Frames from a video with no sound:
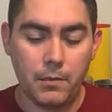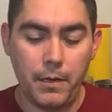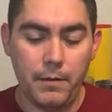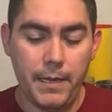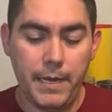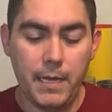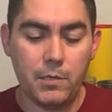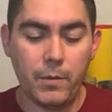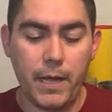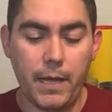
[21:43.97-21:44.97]
here it
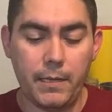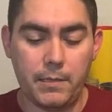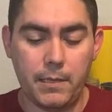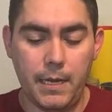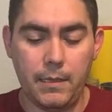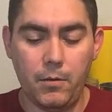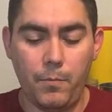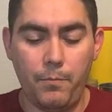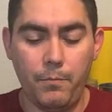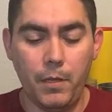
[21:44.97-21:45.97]
is. We got a
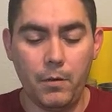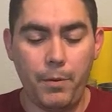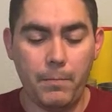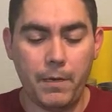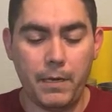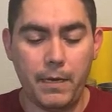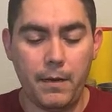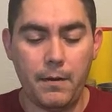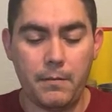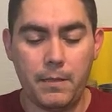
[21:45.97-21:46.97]
little pumpkin
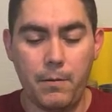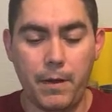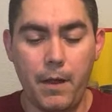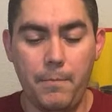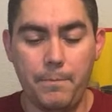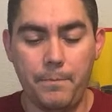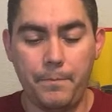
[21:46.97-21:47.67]
here. There we go.